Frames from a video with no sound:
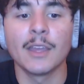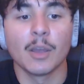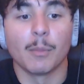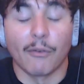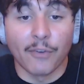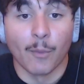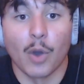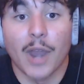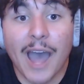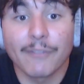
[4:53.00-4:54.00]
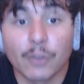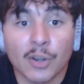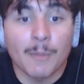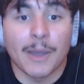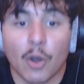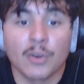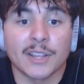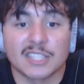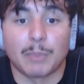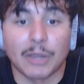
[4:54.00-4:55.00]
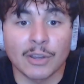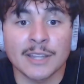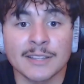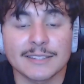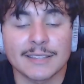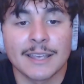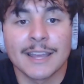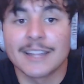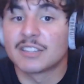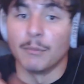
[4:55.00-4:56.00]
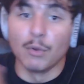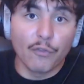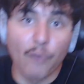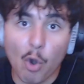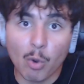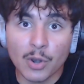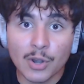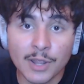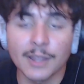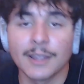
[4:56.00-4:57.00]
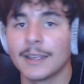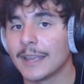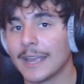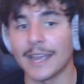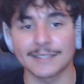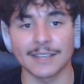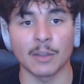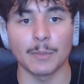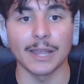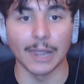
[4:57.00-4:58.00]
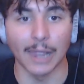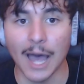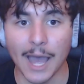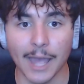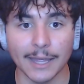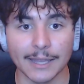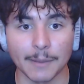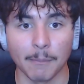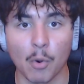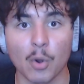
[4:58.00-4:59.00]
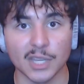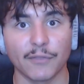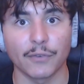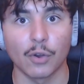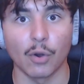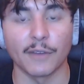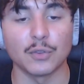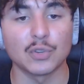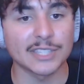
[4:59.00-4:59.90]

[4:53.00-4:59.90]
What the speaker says: But from what I've learned in my own experience, to move forward, it's going to be a lot more difficult if you just